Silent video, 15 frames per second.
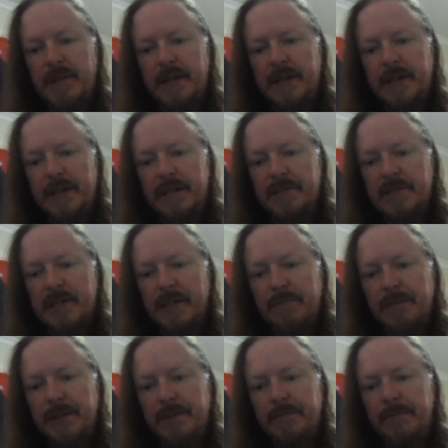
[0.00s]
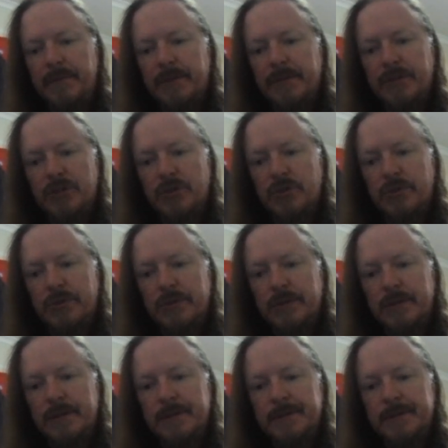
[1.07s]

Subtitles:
that does something. Not sure.